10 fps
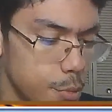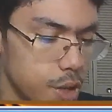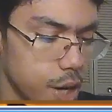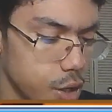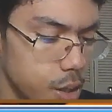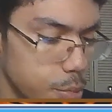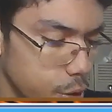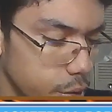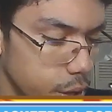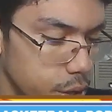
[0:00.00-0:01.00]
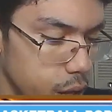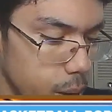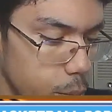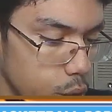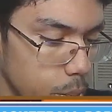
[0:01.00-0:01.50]
It was actually a previous
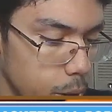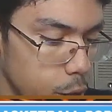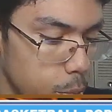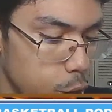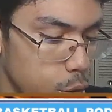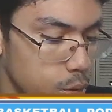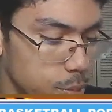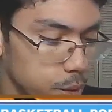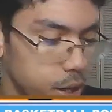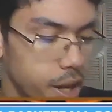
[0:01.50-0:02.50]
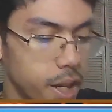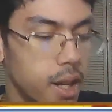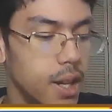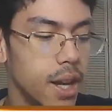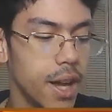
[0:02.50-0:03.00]
game where LaMelo Ball was playing,
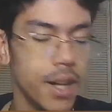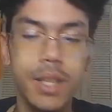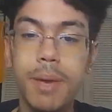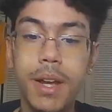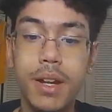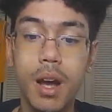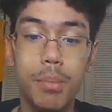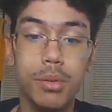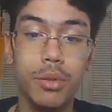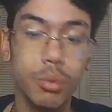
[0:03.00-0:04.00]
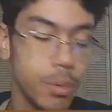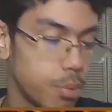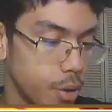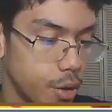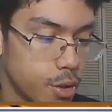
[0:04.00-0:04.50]
and he made a couple of
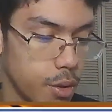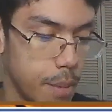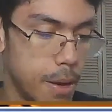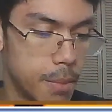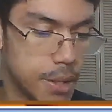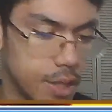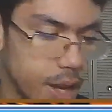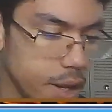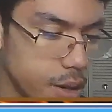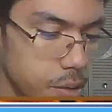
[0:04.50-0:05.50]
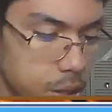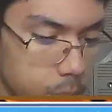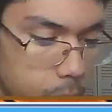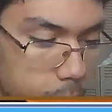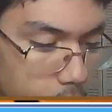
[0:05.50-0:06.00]
three-pointers, so I made a mistake there. That's
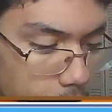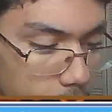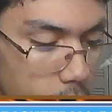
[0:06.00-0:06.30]
my bad.